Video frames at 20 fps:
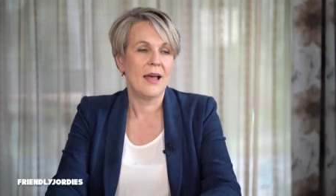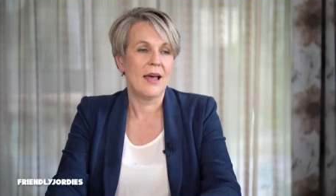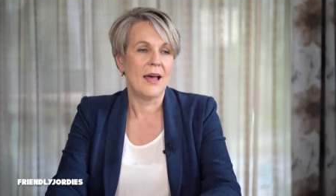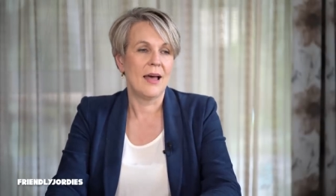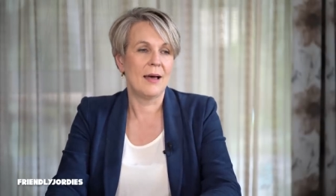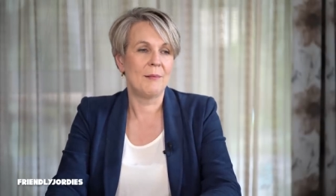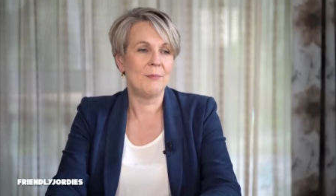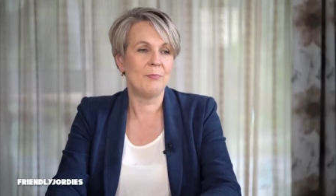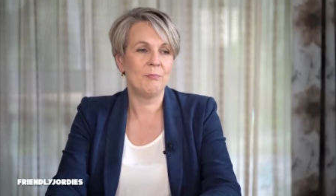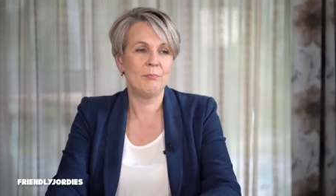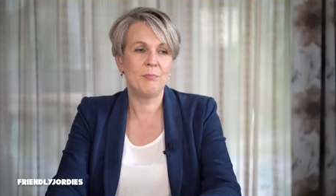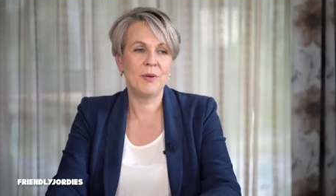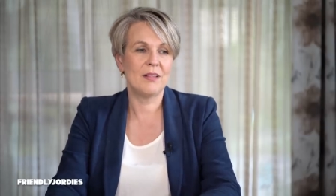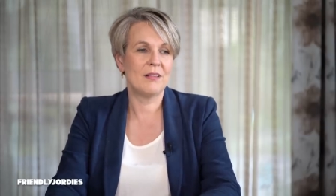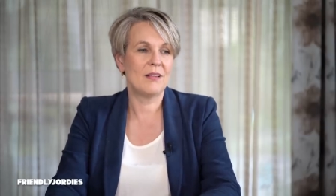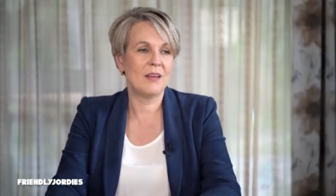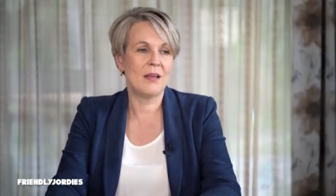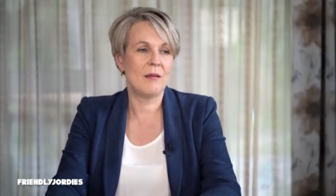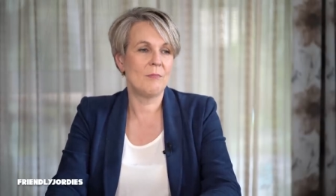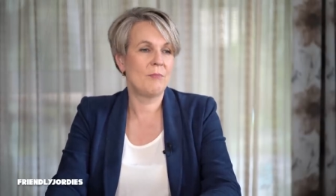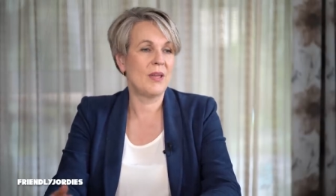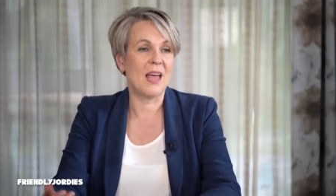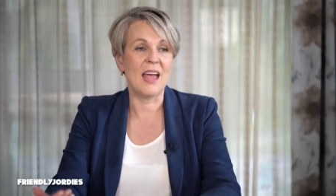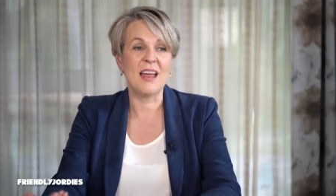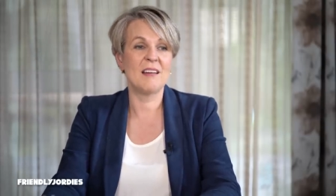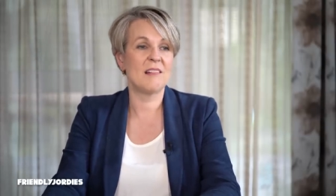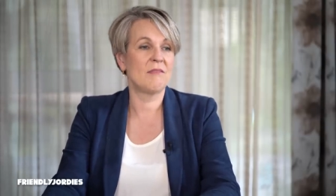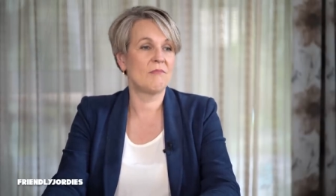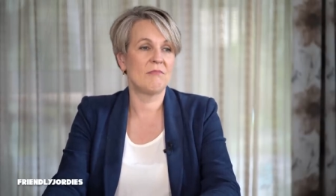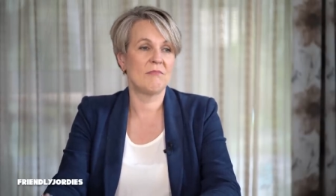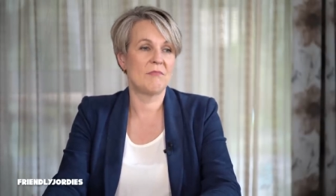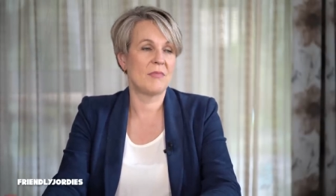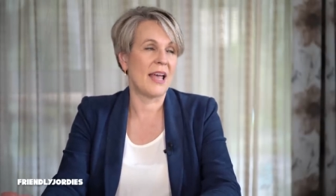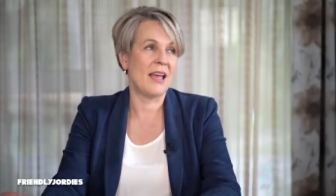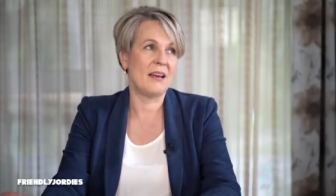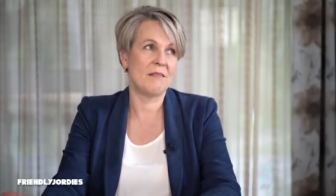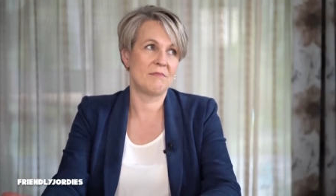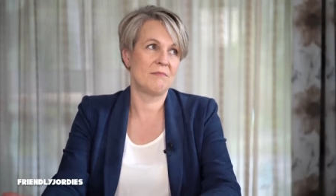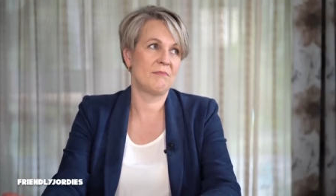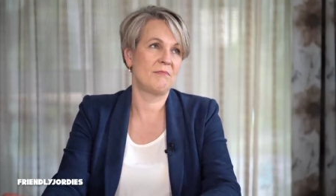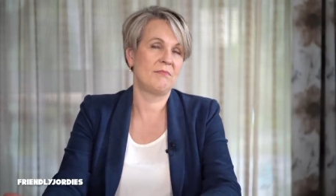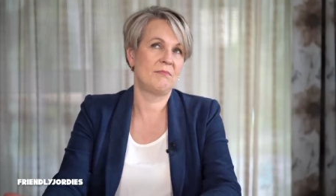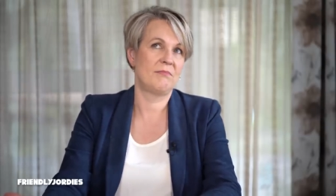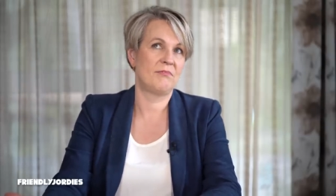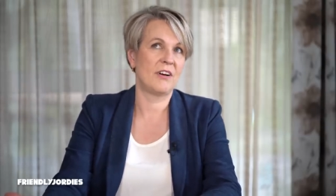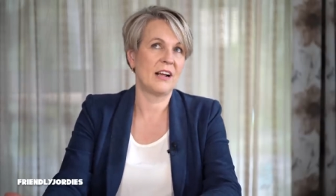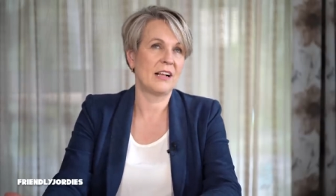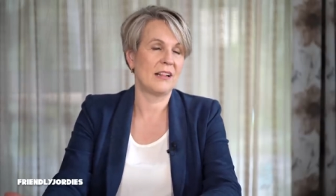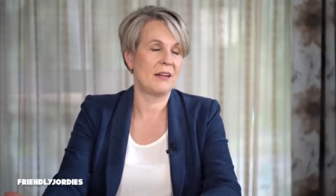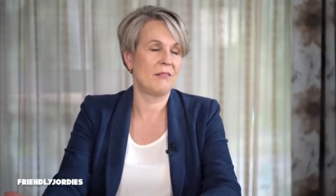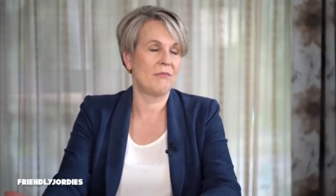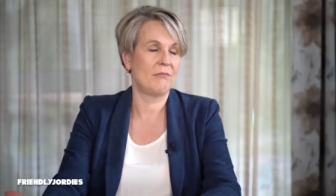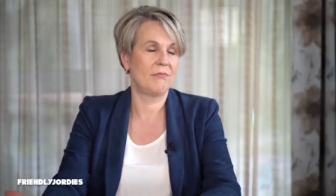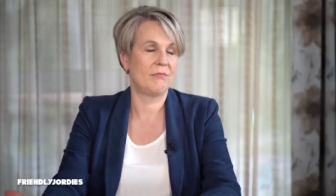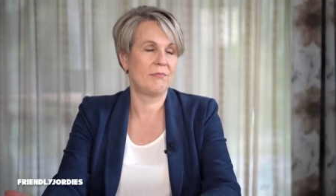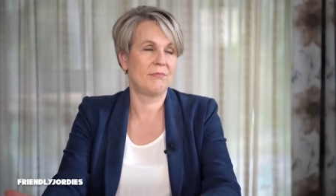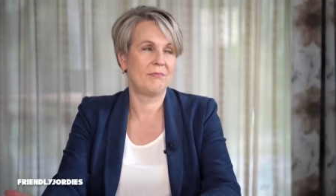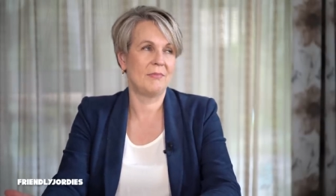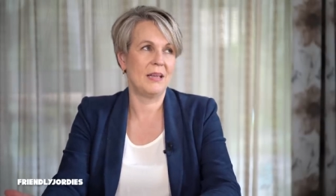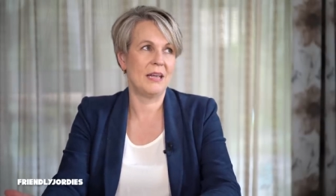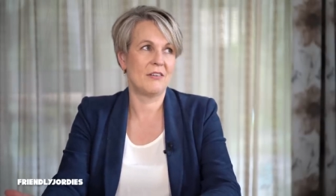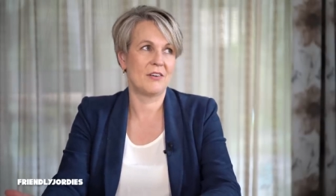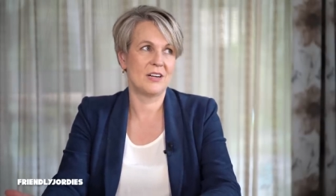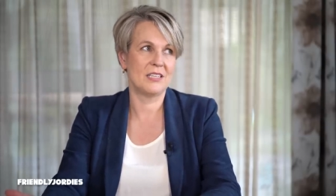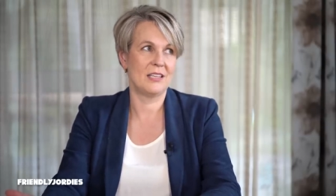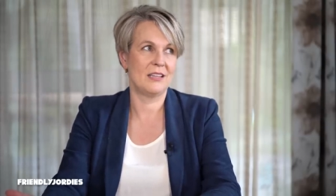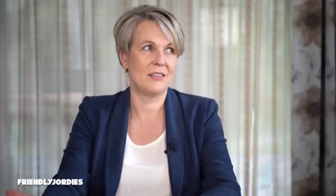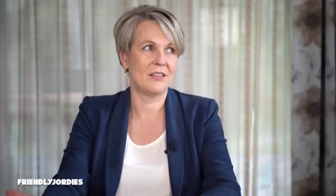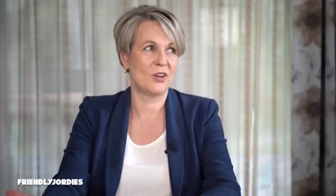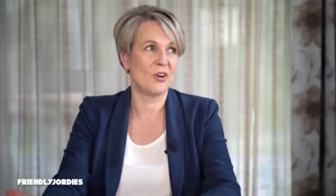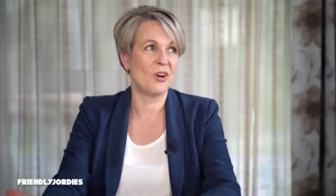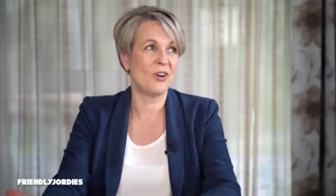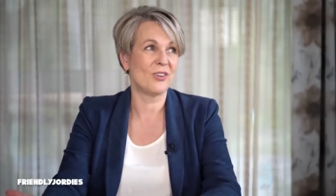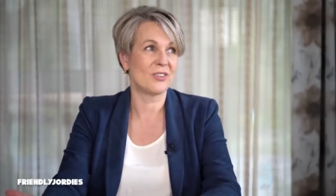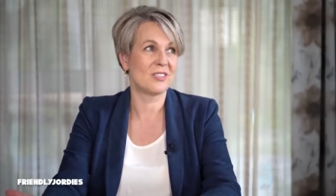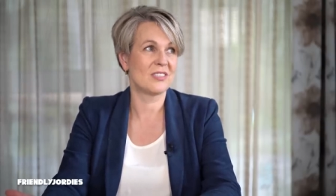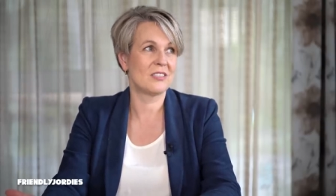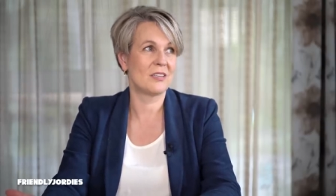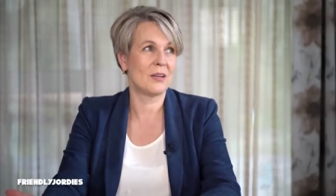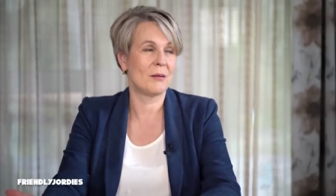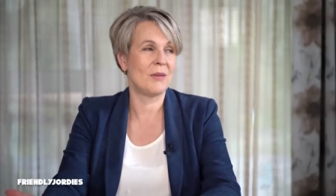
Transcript: Um, but and and frankly, increasing the cost.